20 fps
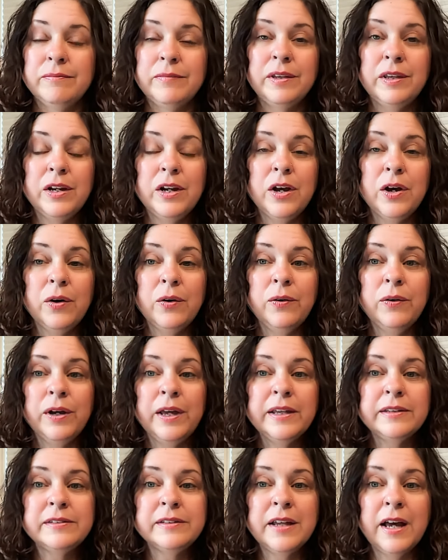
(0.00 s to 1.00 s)
you know,
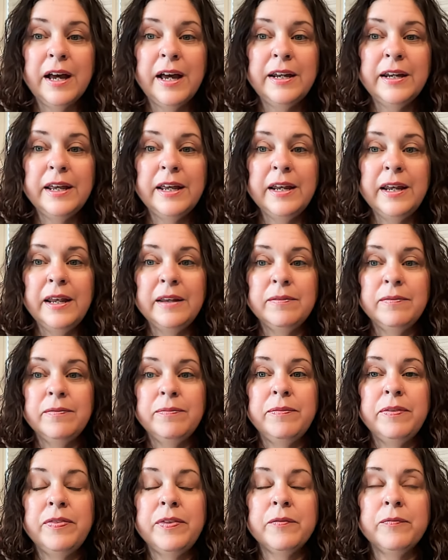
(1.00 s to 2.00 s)
it's not it
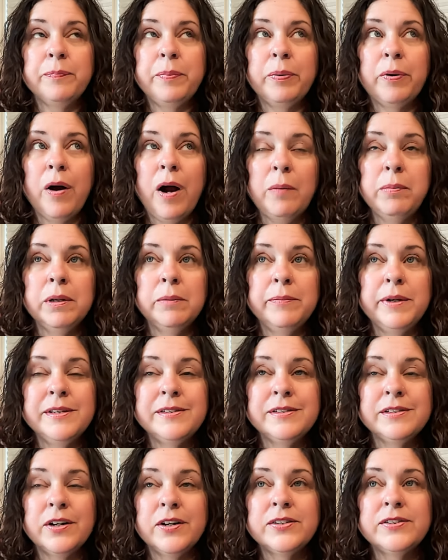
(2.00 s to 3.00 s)
the problem
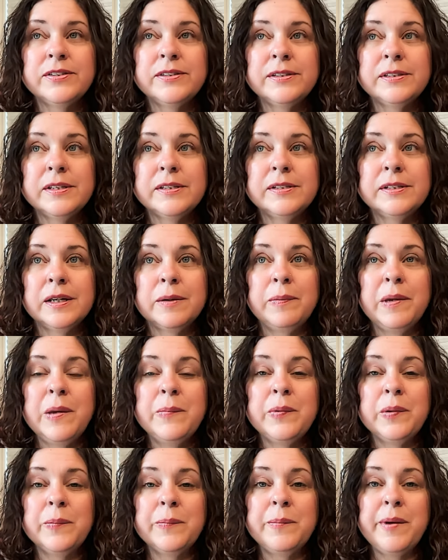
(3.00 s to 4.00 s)
is narcissistic
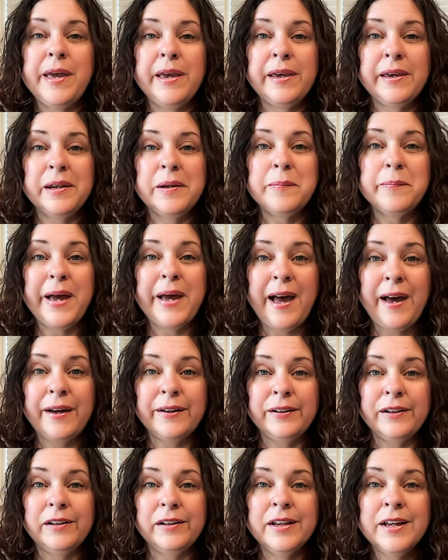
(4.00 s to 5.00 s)
people make it a
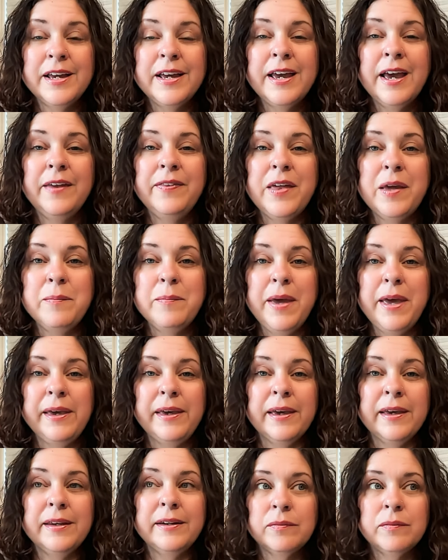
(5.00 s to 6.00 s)
battle and they
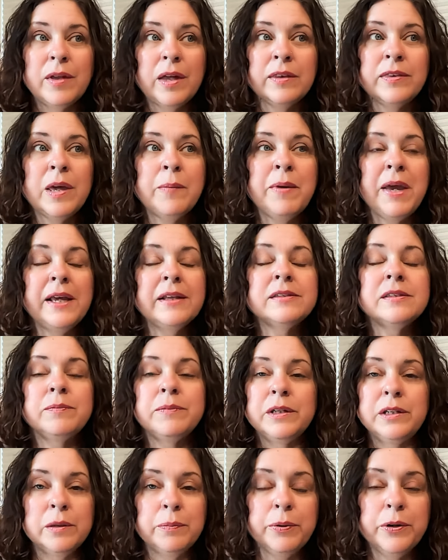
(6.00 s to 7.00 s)
make it they make it
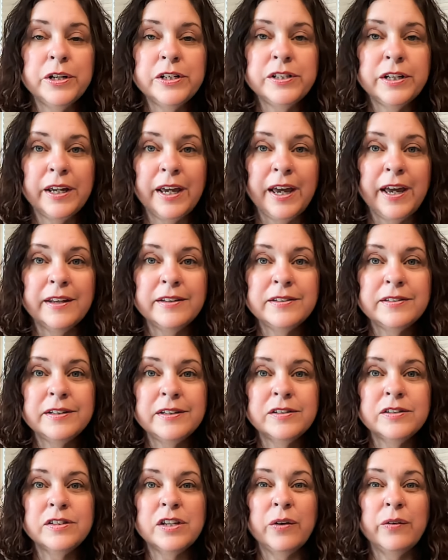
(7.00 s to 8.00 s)
something to push against
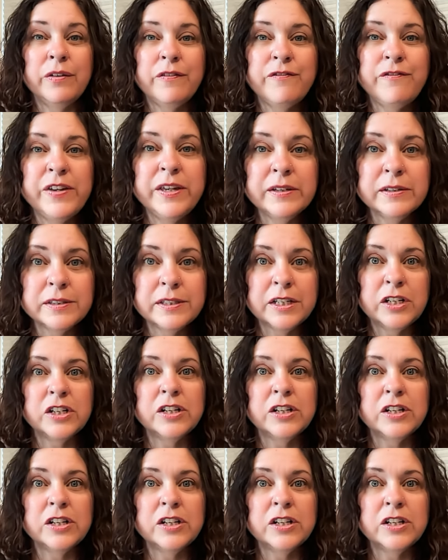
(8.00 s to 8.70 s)
and so it feels like